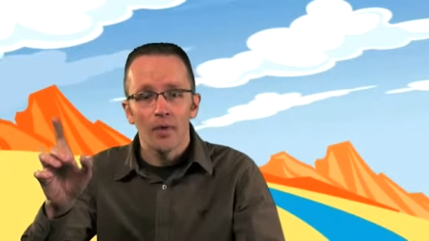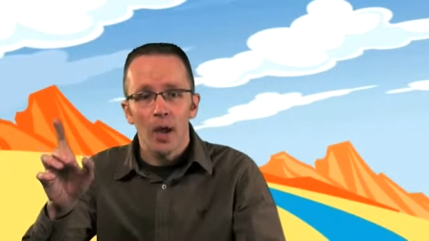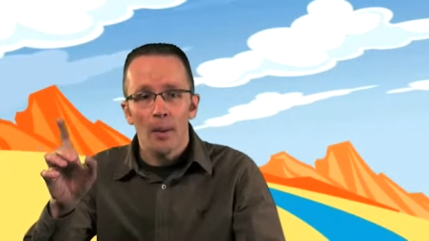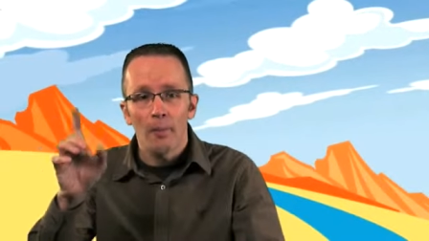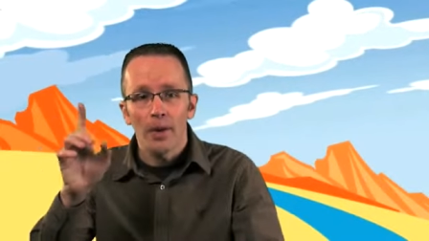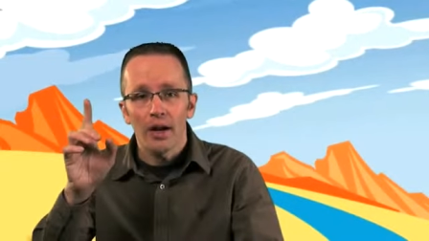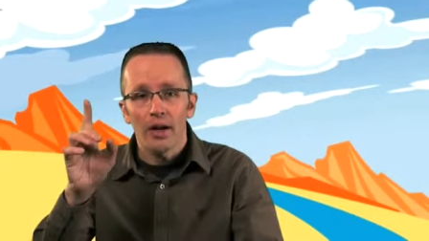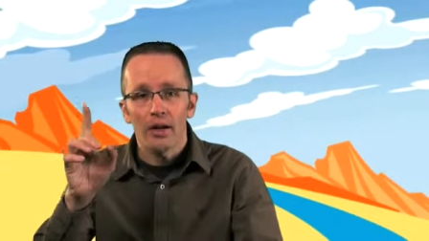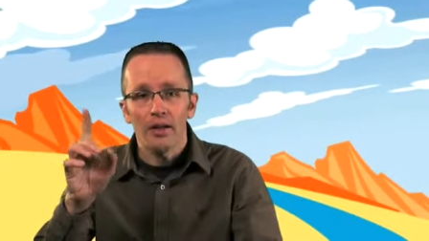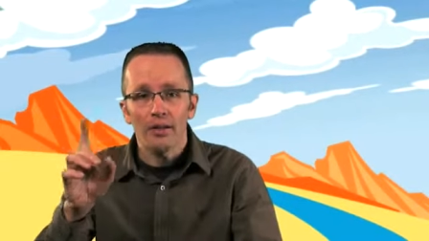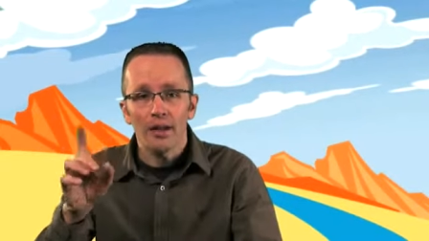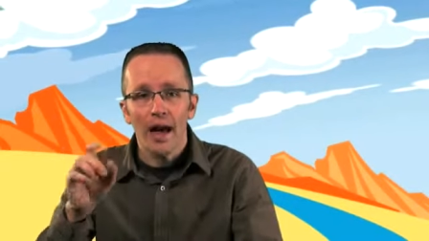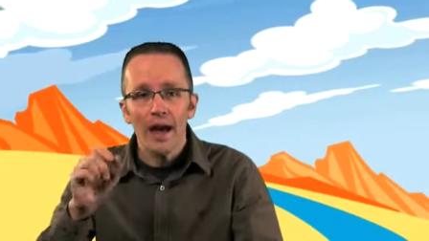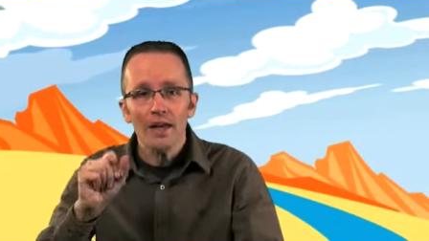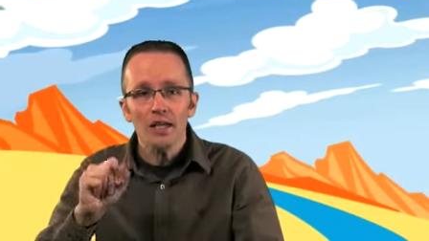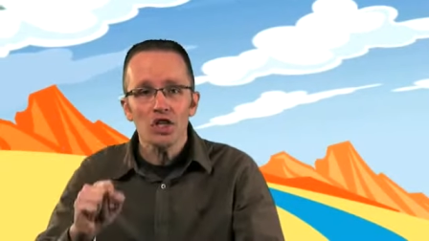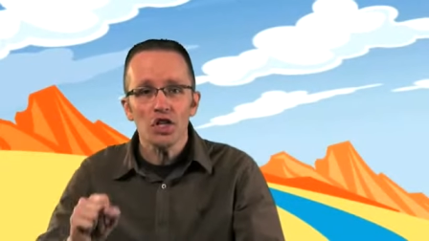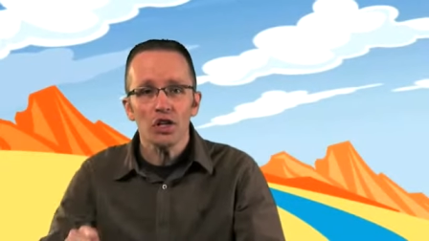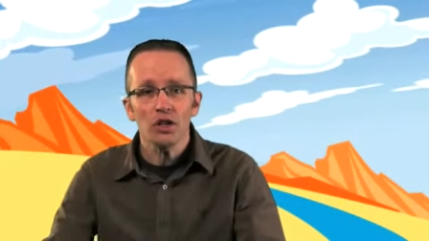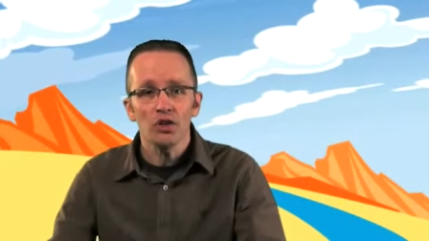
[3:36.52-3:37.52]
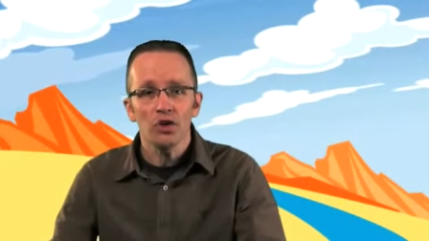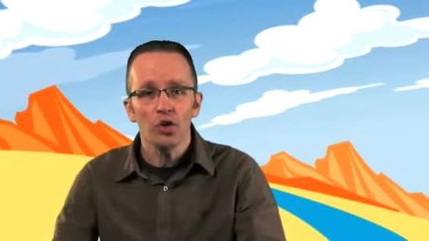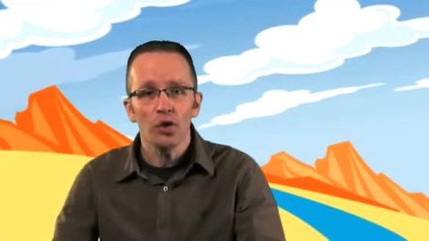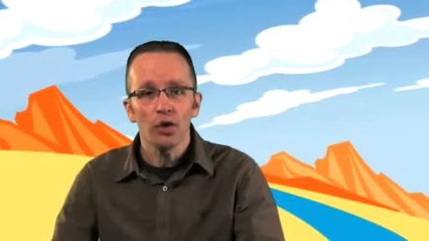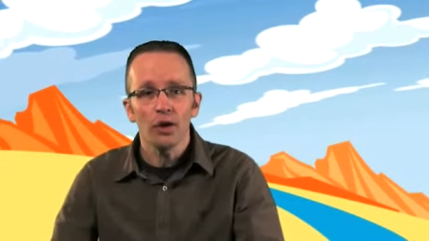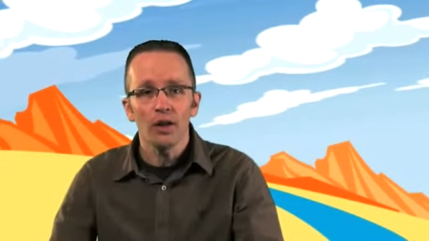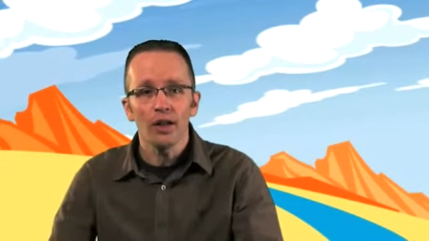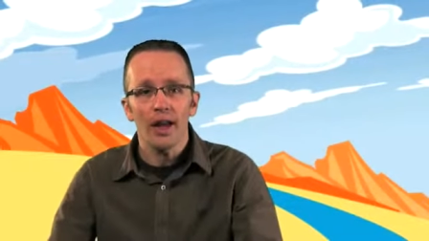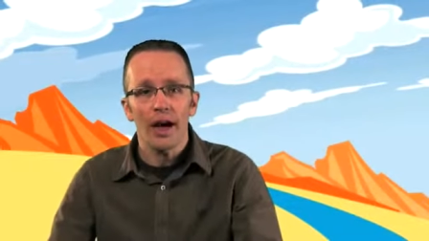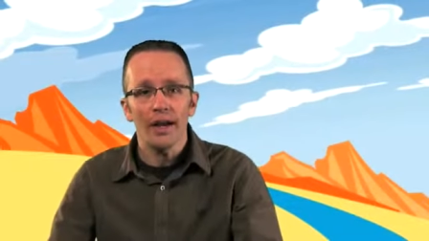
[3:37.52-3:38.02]
But Elijah
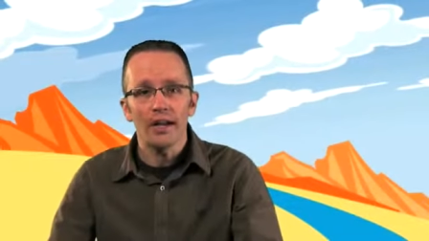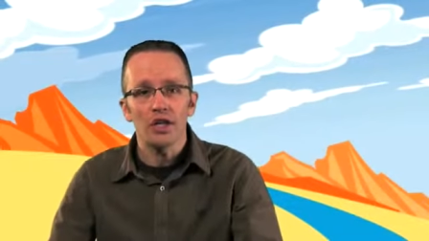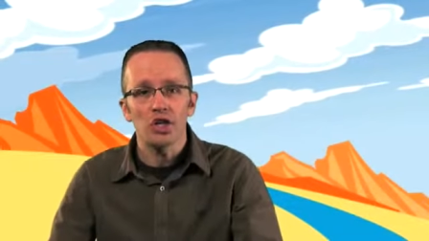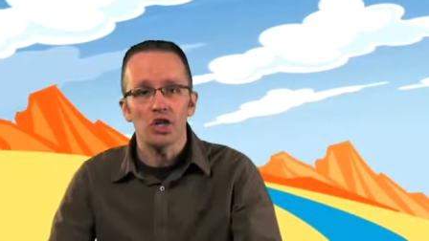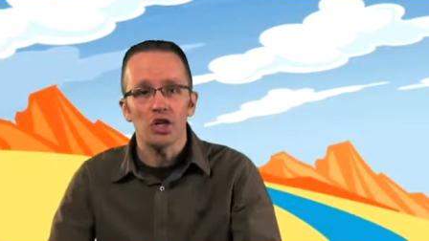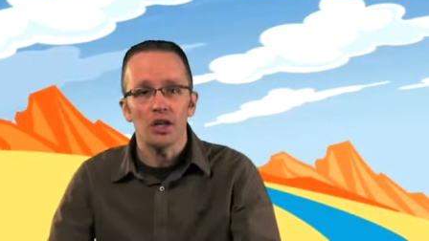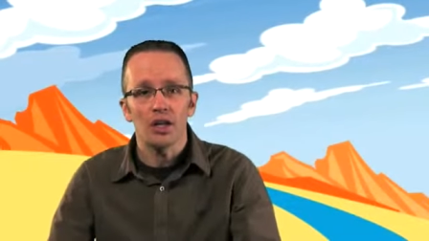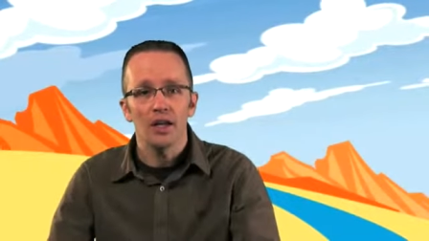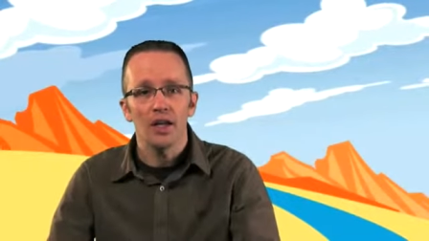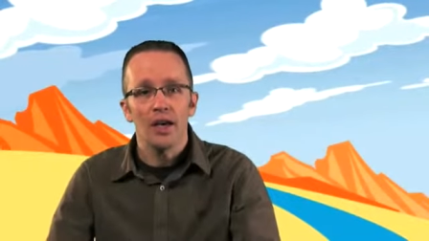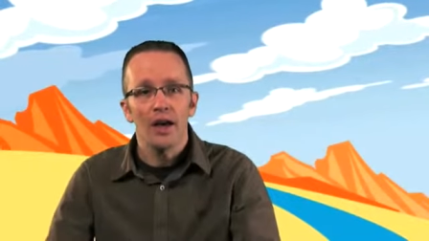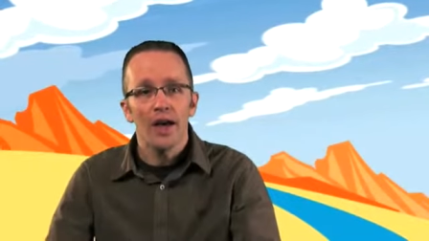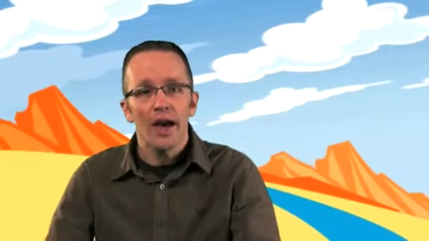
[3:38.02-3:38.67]
told Elisha